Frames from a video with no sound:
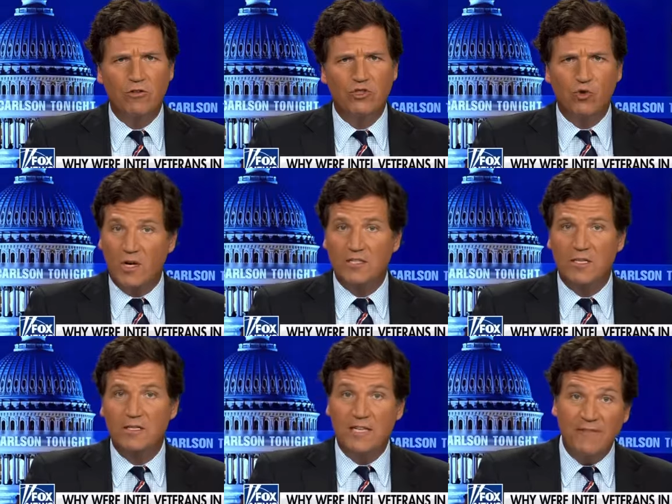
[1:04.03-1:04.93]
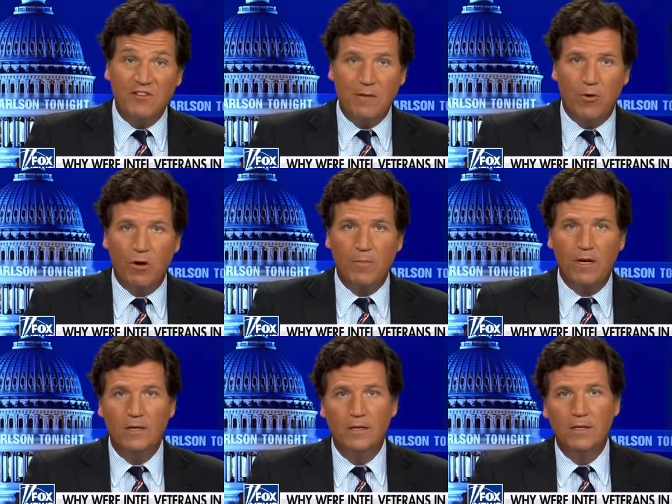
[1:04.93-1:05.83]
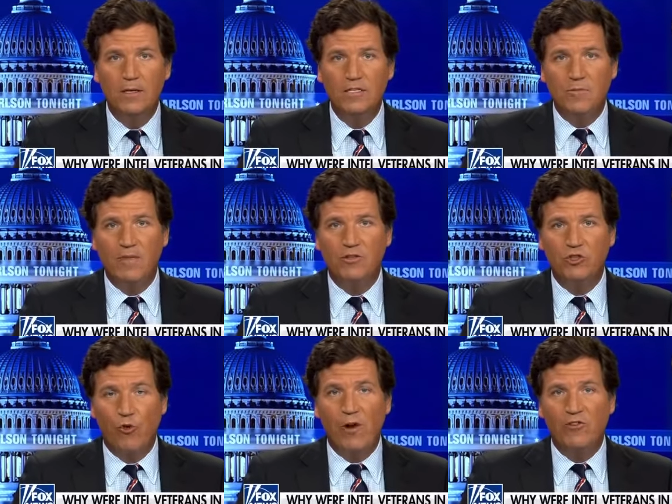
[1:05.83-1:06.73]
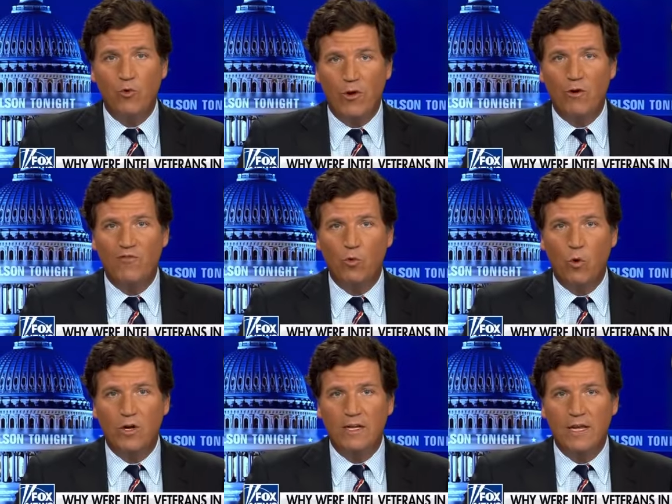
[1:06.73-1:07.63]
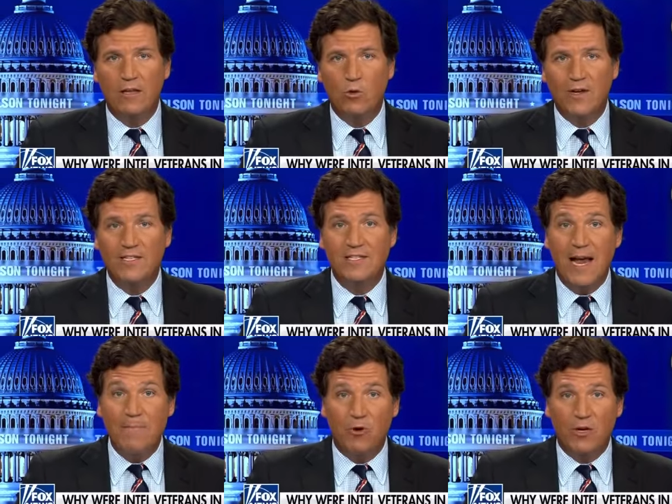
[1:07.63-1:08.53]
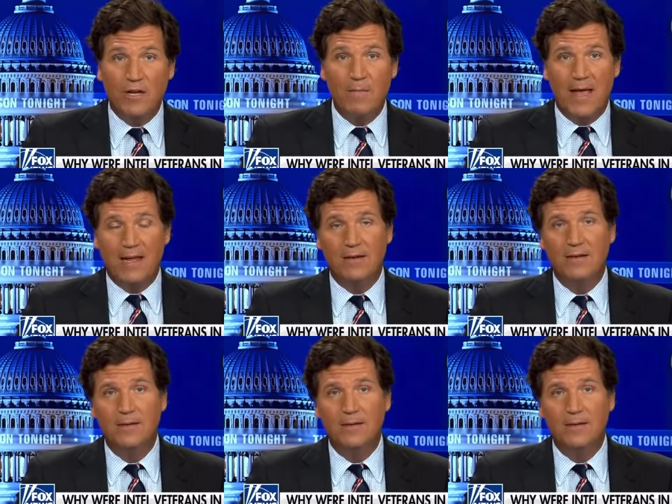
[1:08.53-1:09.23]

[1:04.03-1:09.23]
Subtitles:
Trust and Safety Department? Smith joined Twitter after working at U.S. Cyber Command.